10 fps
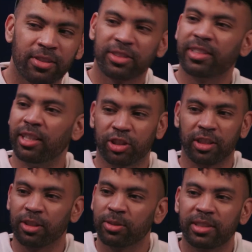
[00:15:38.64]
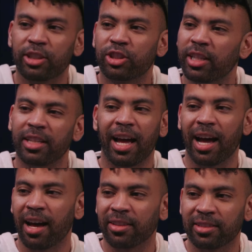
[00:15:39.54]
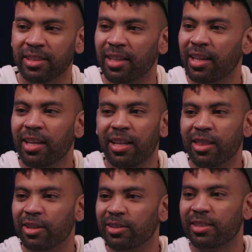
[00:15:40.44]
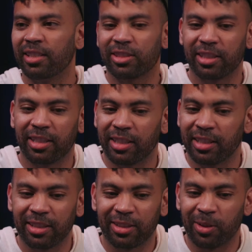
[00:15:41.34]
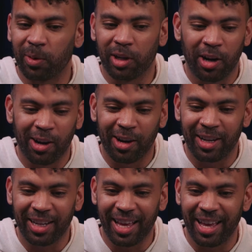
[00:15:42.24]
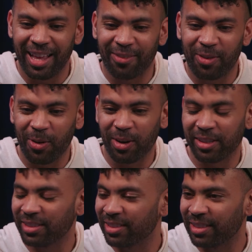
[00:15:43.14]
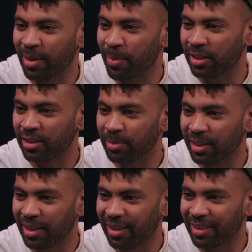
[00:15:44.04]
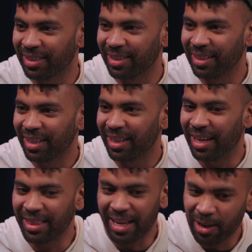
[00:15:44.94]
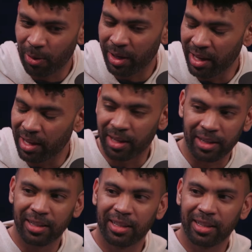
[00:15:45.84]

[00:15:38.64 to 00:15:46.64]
there's tension. There's tension in the house. There's tension going on, and of course they match up together, and they go in.